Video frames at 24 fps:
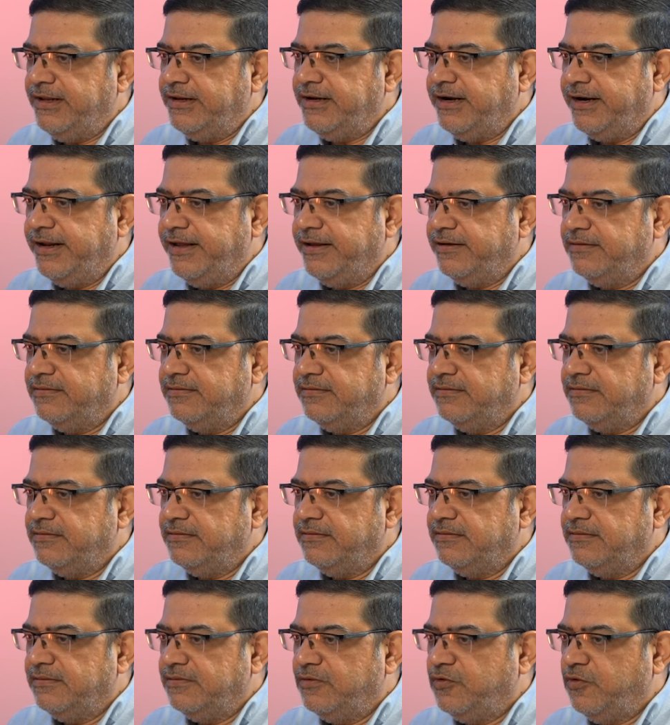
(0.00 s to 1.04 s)
thing that I
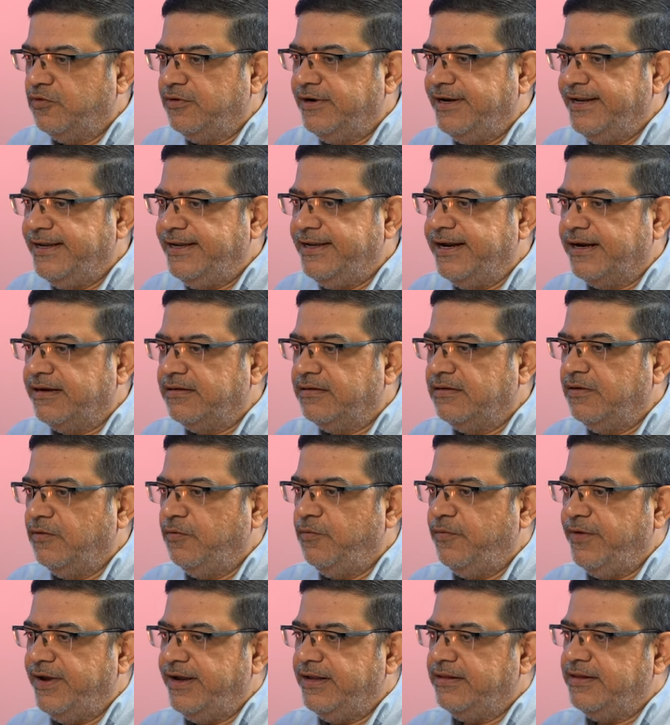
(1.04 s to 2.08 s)
totally get. The
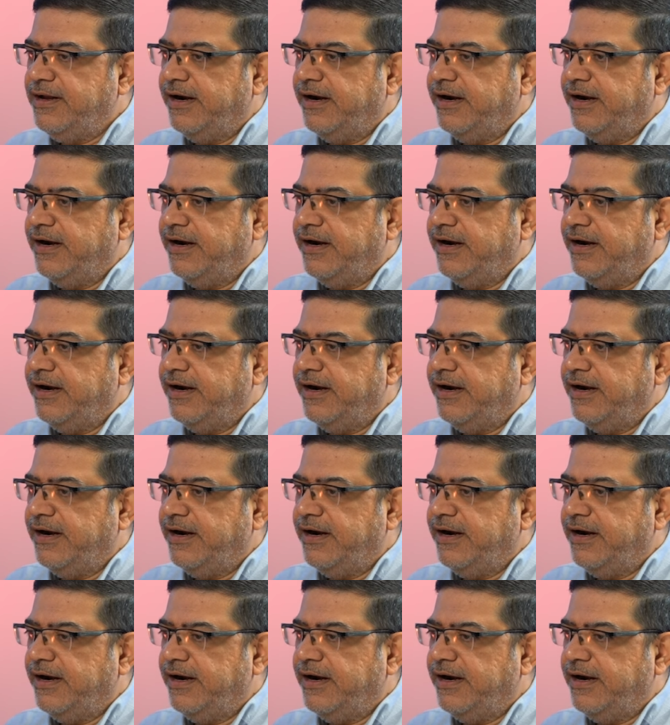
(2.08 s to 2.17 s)
way